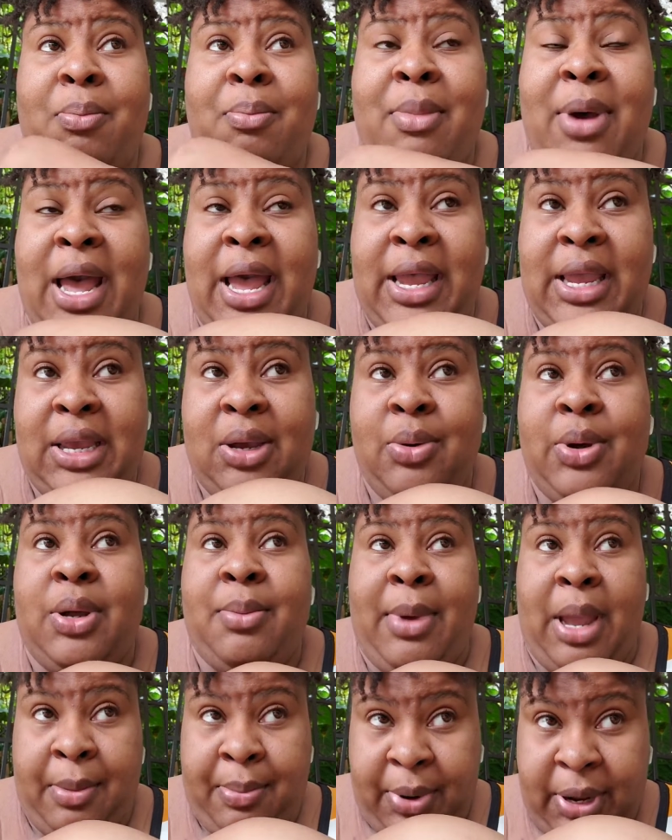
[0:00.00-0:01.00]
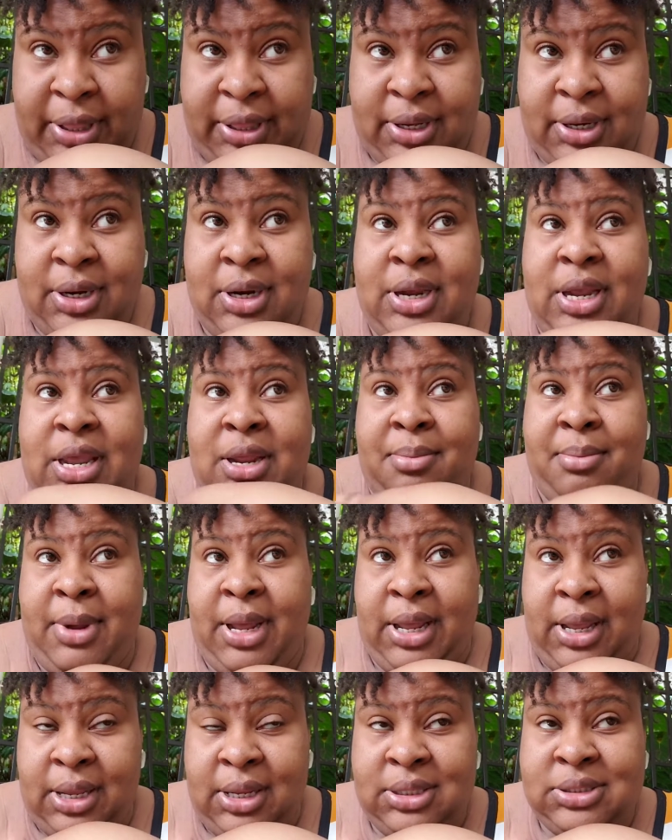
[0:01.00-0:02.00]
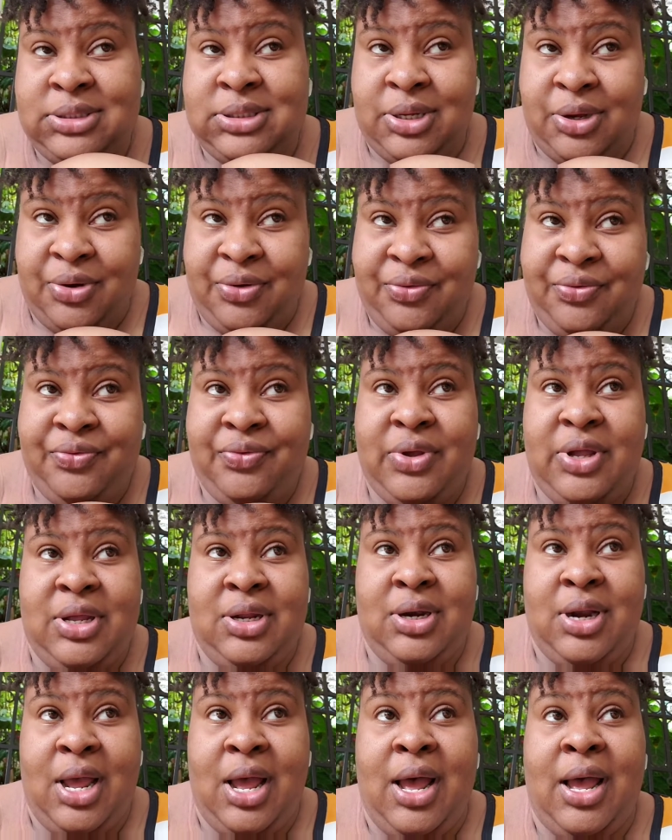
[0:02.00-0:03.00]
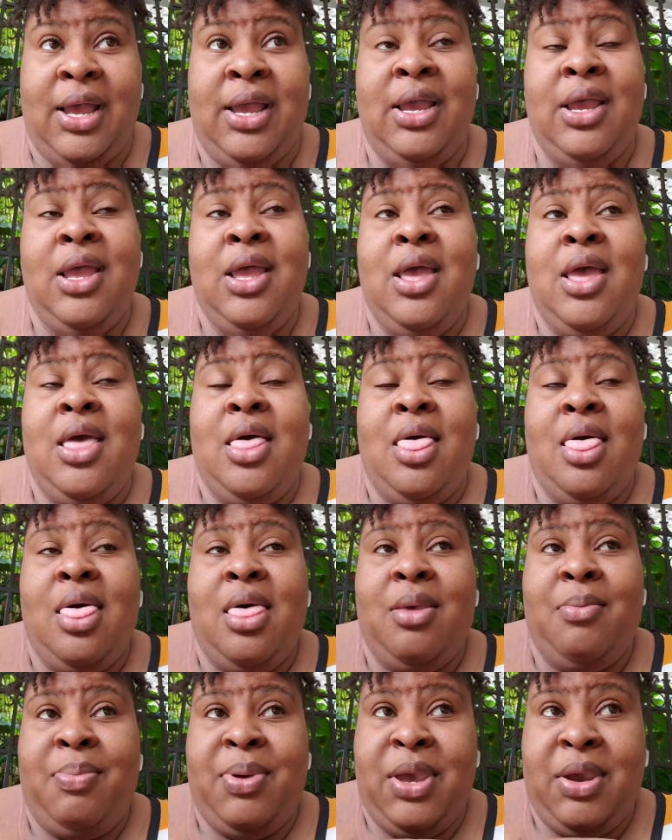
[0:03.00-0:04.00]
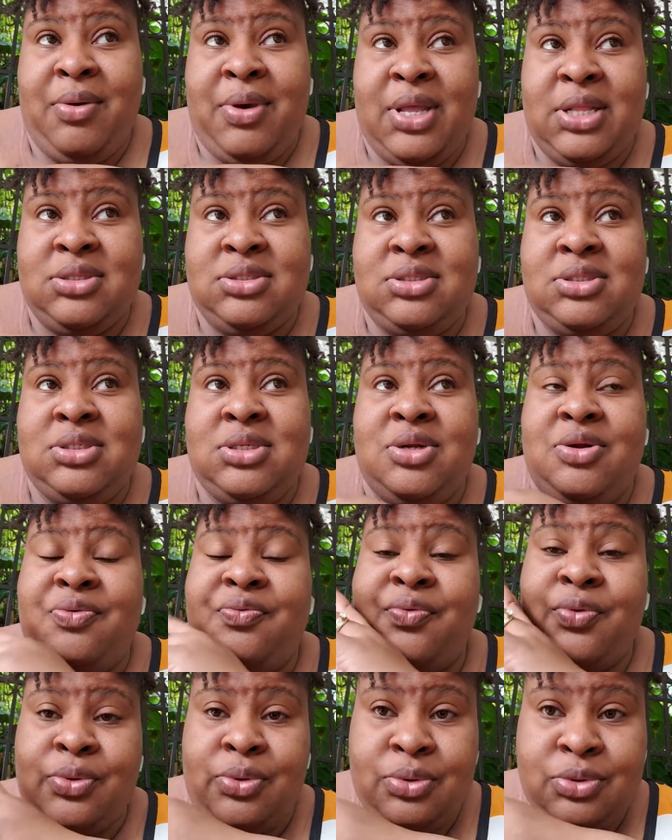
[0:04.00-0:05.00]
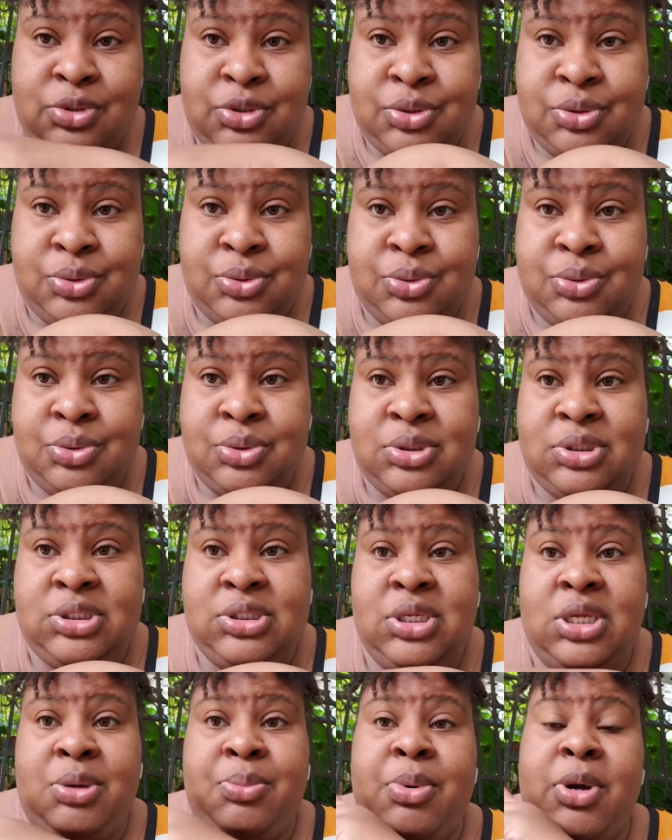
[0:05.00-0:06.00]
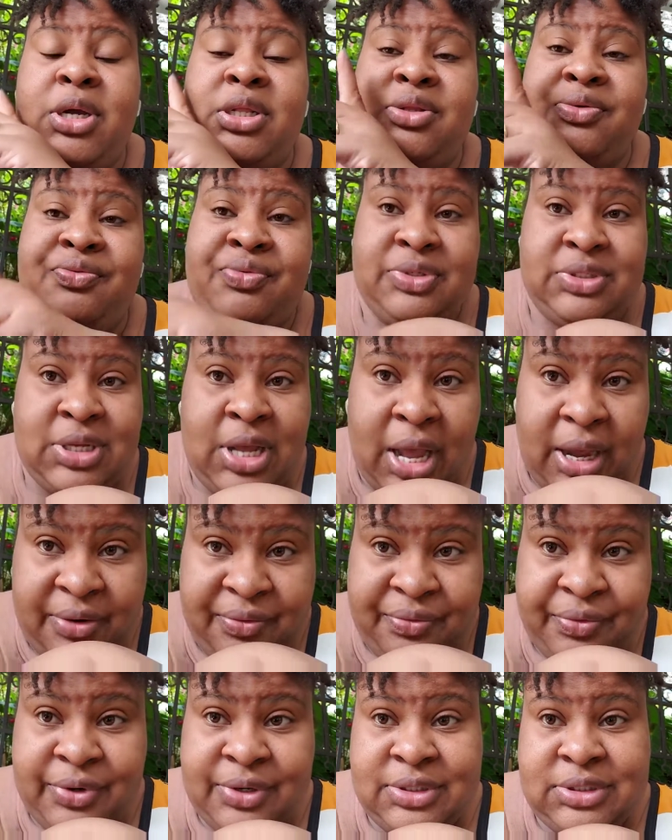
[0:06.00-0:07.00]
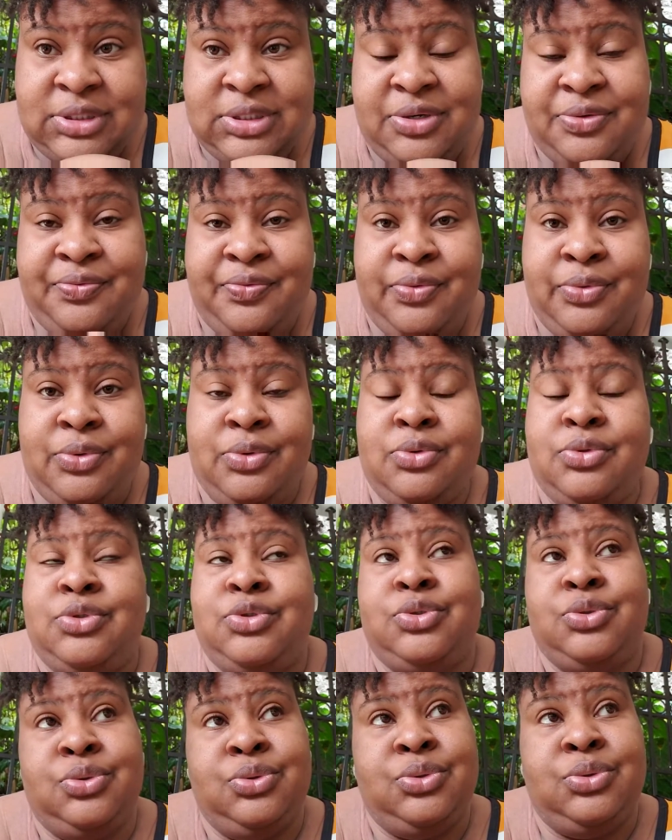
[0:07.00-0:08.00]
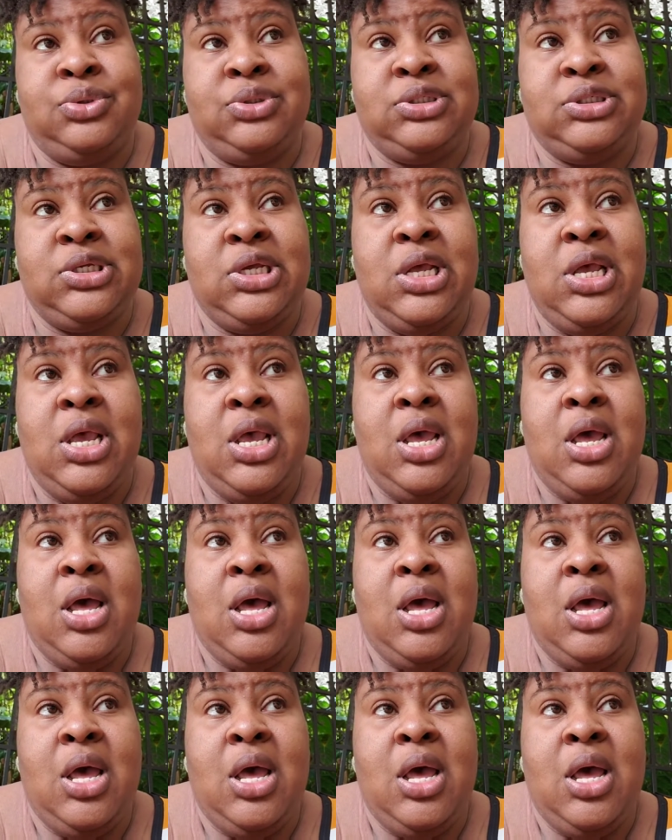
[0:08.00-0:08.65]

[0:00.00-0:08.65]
my brother and myself and I. Parents to the photo shoots. He brought the photographers to the photo shoots.